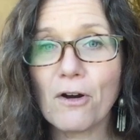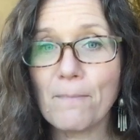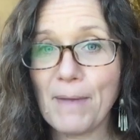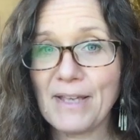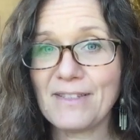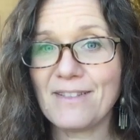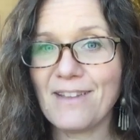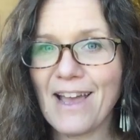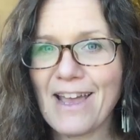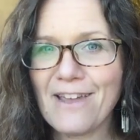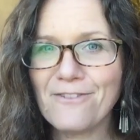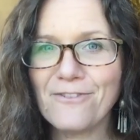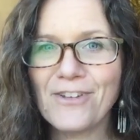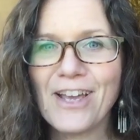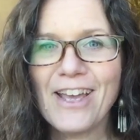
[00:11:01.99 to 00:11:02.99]
best
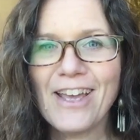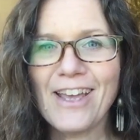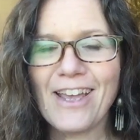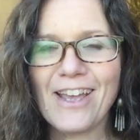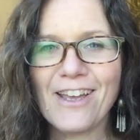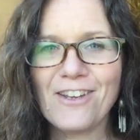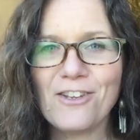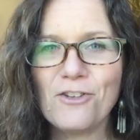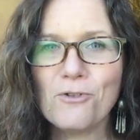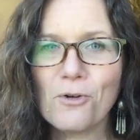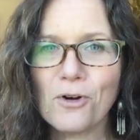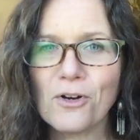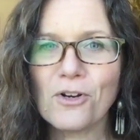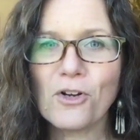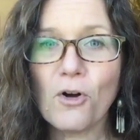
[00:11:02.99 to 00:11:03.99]
life and
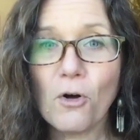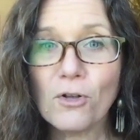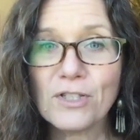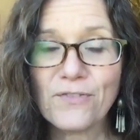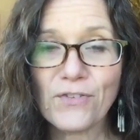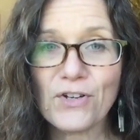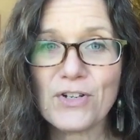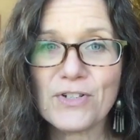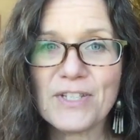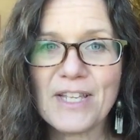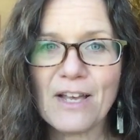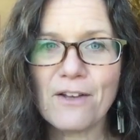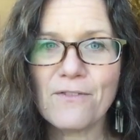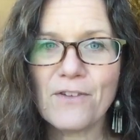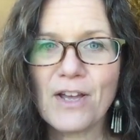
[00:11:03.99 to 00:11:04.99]
your goals for
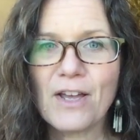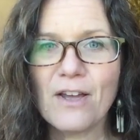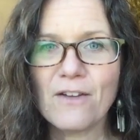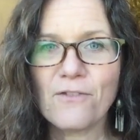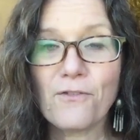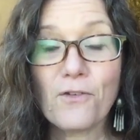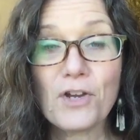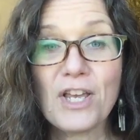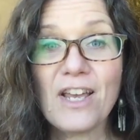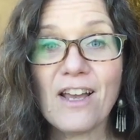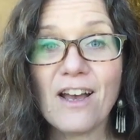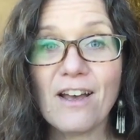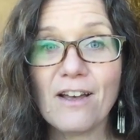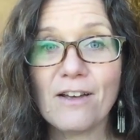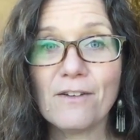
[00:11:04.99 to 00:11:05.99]
yourself free
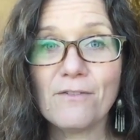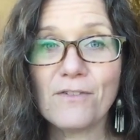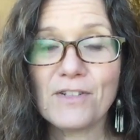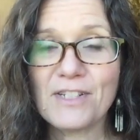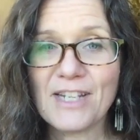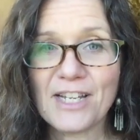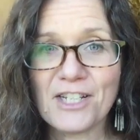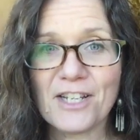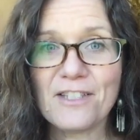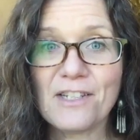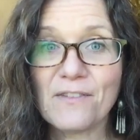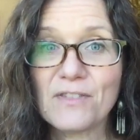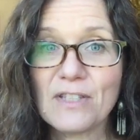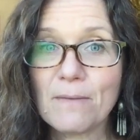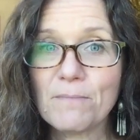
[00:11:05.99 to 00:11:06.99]
of
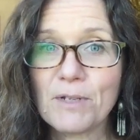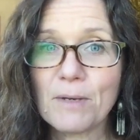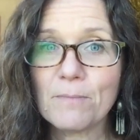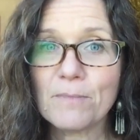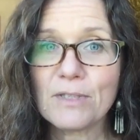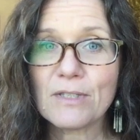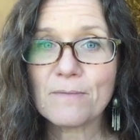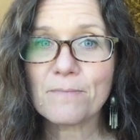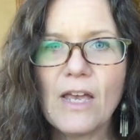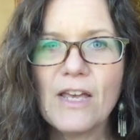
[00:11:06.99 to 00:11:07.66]
digestive symptoms.